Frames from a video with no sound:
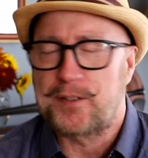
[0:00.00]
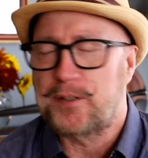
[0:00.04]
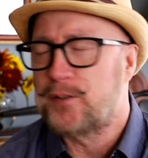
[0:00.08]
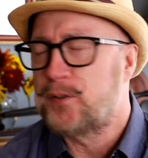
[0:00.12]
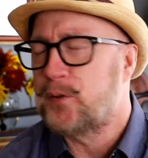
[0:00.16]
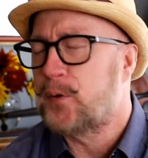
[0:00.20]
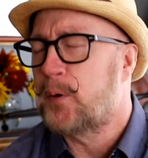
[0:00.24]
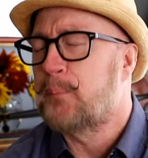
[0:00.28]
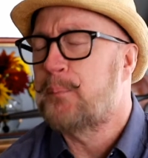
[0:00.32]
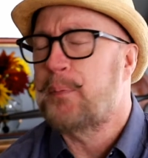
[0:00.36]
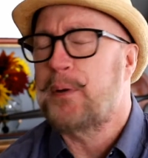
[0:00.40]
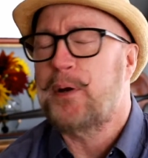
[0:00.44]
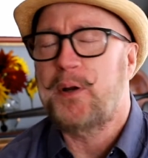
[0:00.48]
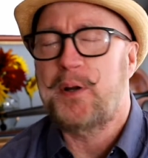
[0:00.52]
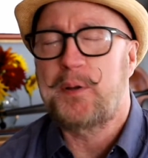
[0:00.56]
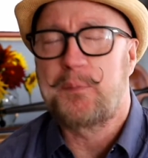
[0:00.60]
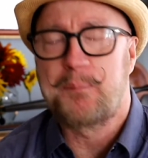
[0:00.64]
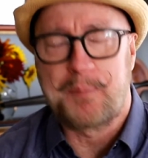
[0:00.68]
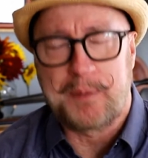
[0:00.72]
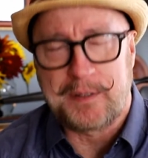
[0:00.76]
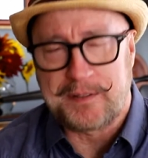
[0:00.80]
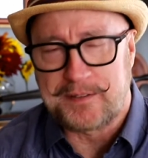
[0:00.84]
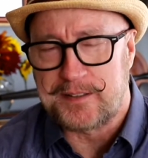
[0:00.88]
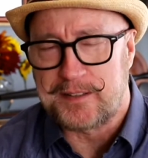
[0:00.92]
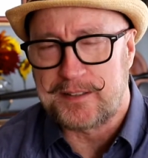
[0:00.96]
You can do appearing
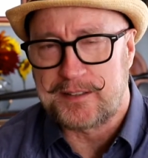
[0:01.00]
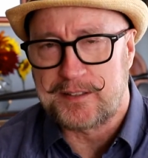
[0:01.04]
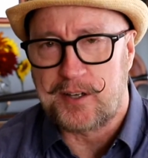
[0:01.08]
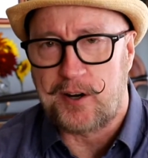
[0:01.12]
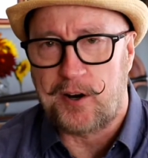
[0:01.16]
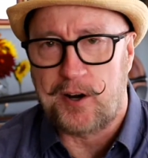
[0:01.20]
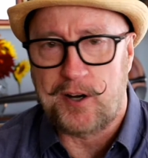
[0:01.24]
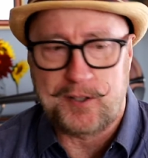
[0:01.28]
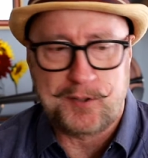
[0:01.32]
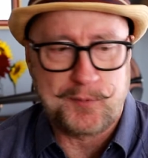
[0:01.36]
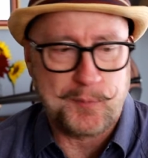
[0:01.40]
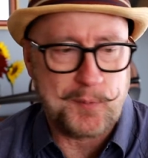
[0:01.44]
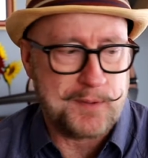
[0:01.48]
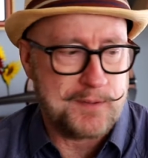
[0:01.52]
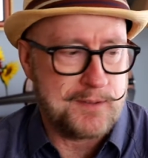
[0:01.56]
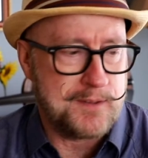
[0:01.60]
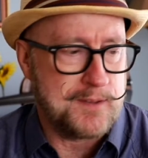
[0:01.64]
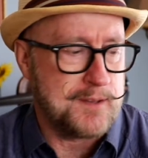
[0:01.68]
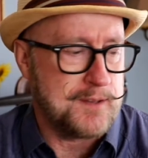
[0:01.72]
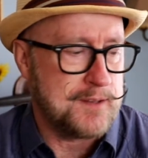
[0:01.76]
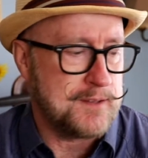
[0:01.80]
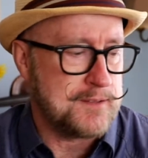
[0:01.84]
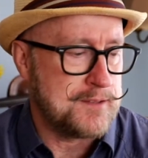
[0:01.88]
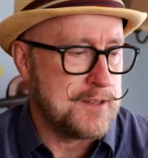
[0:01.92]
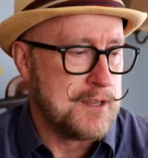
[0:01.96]
business cards with
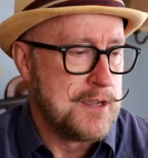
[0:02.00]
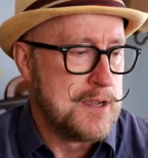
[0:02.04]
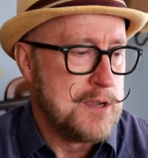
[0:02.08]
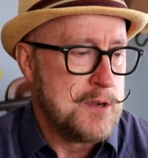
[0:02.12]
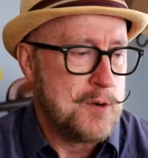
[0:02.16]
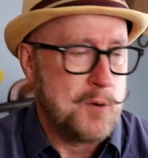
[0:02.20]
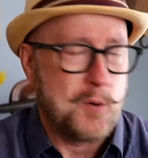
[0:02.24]
this,